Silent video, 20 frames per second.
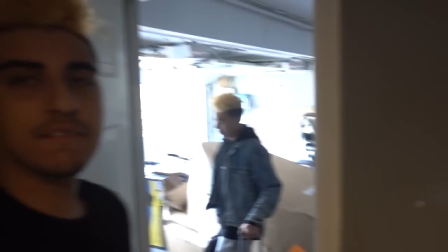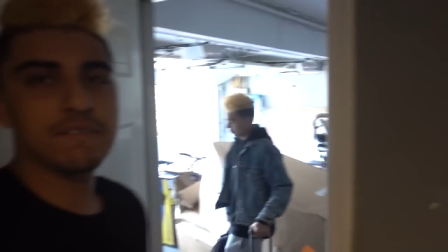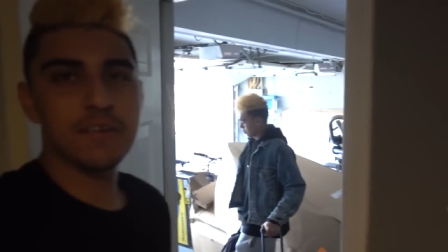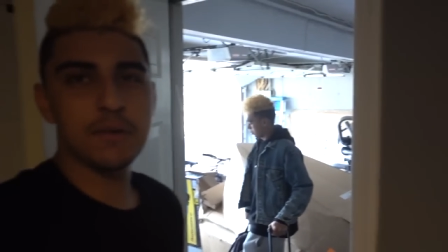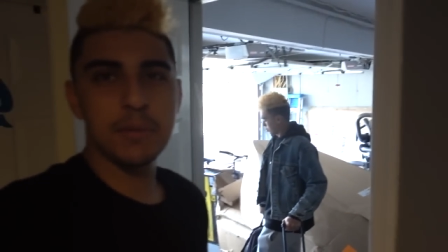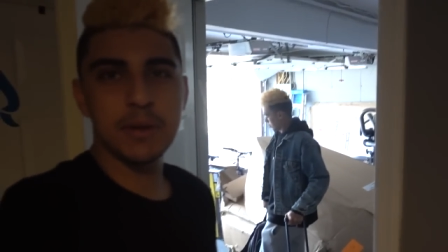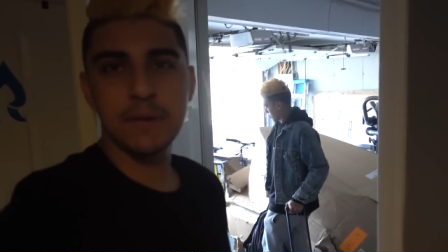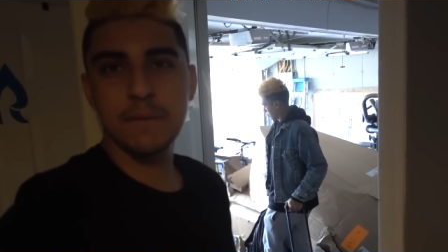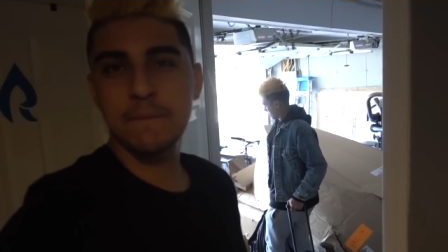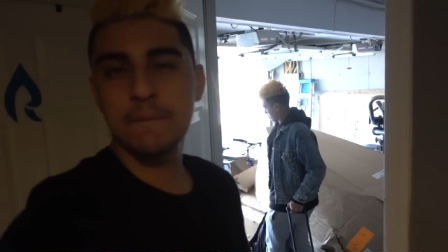him
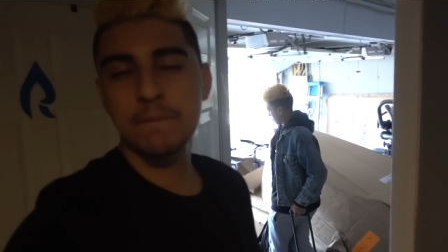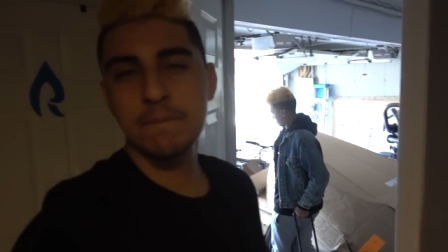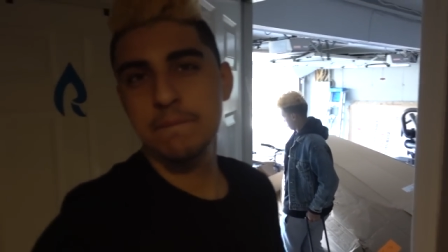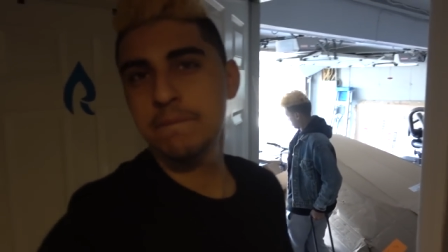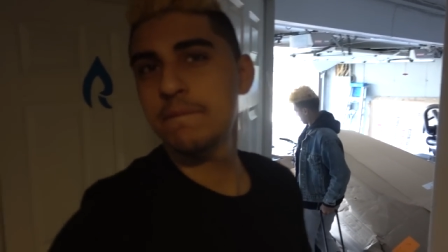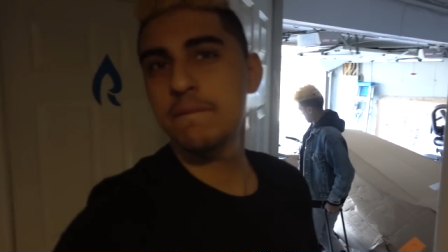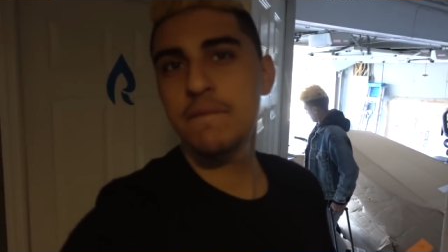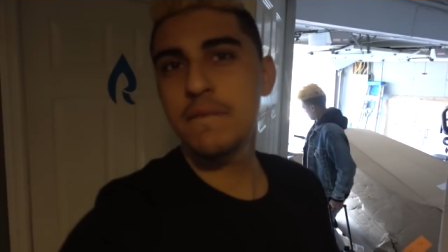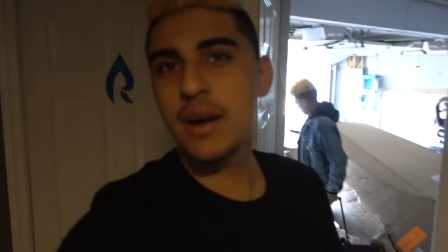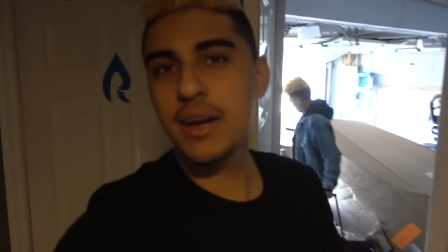for me.
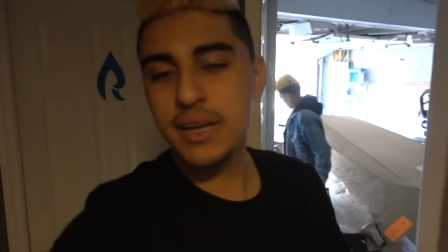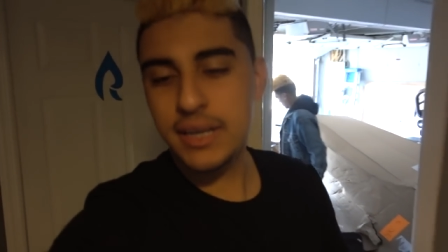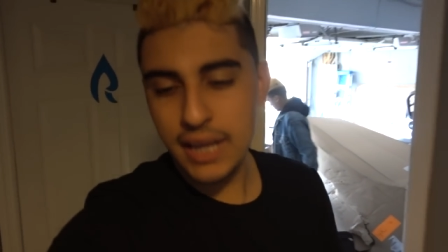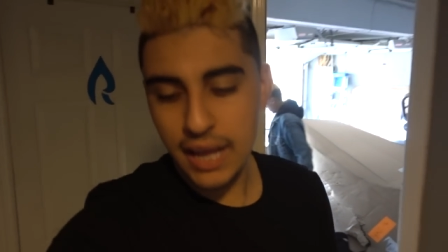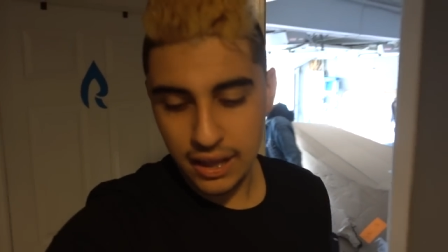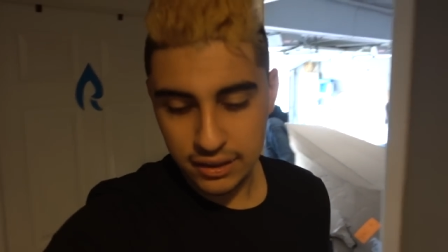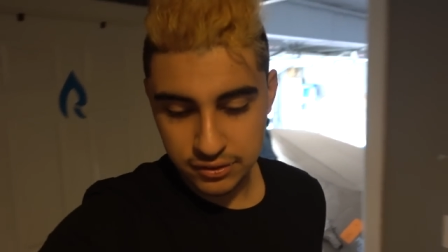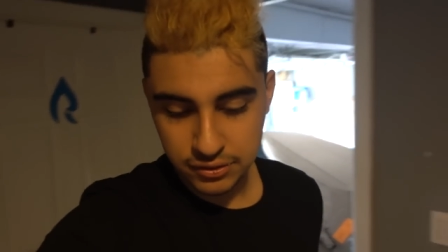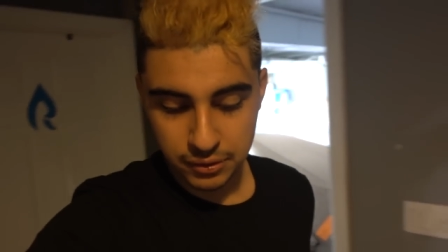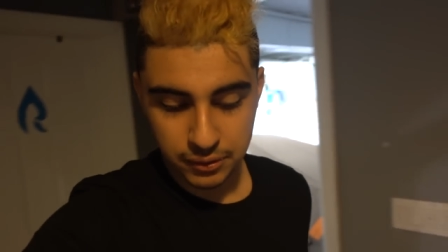Right in the
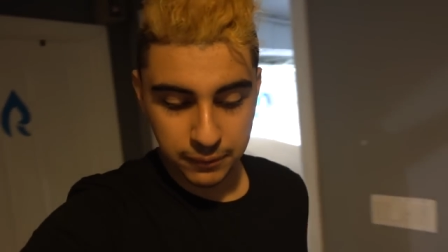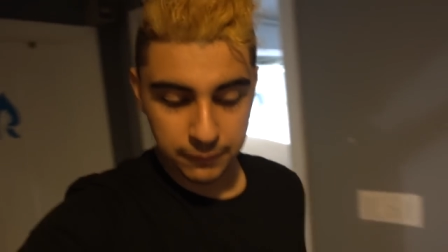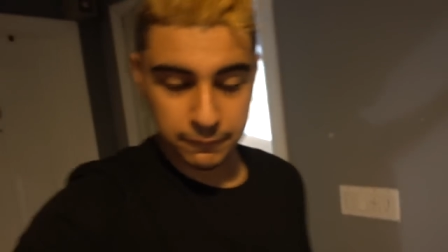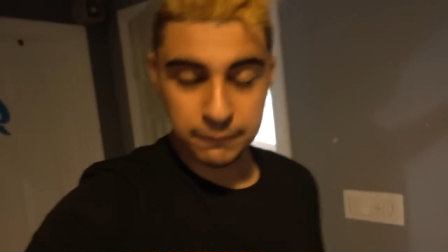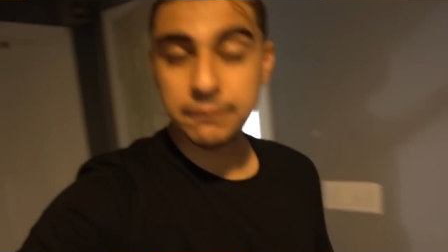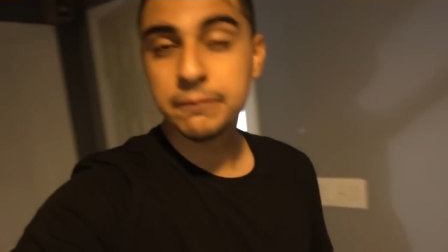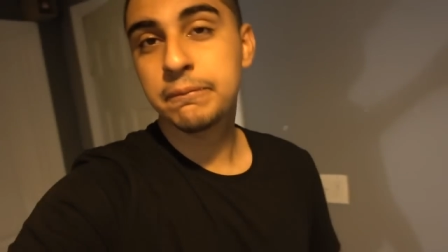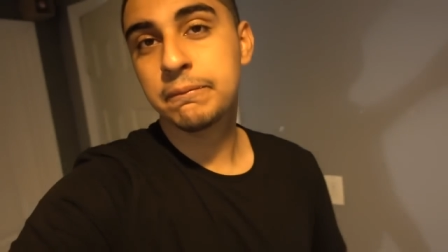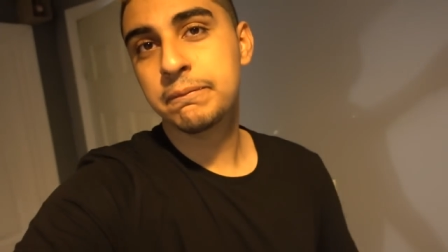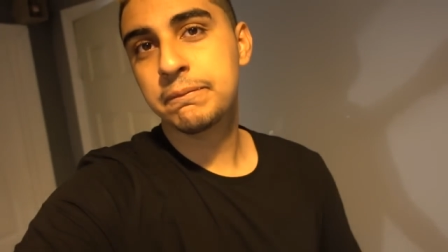asshole.
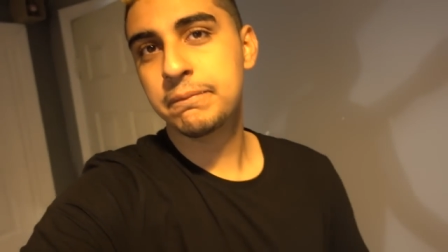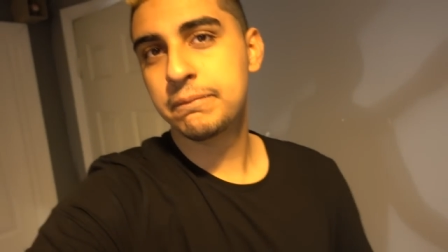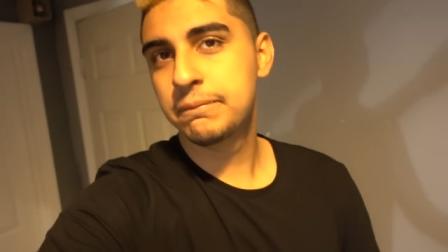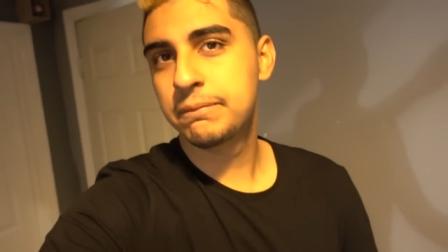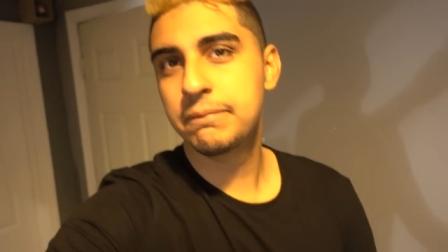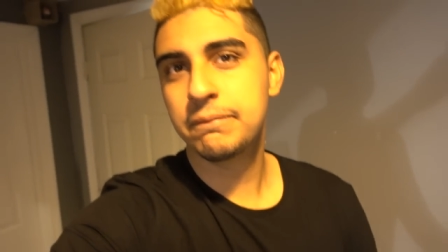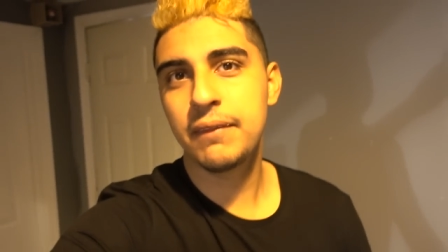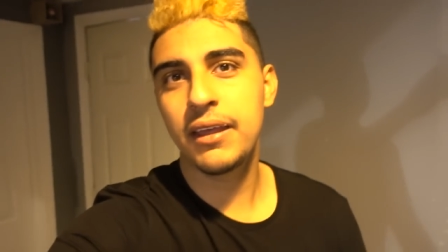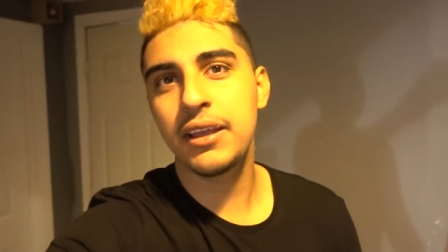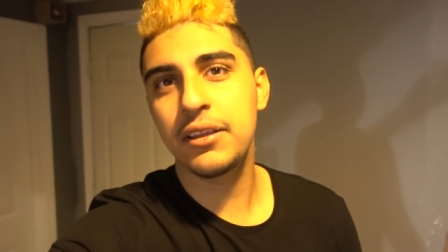
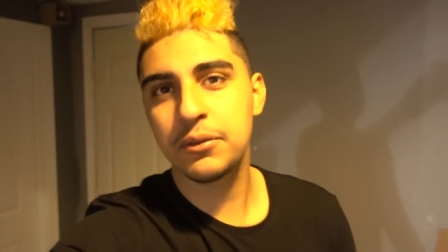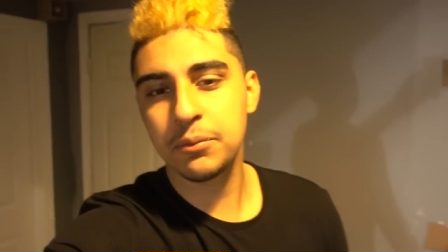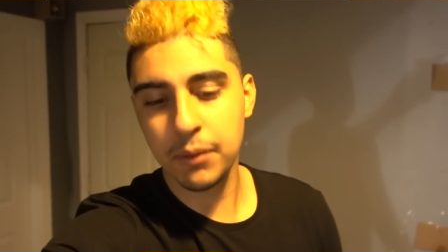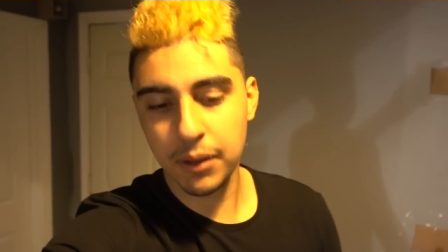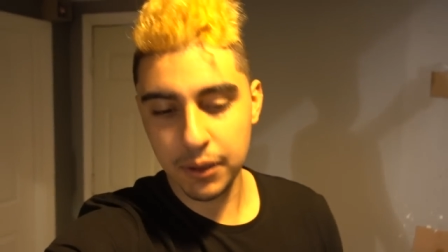Thanks,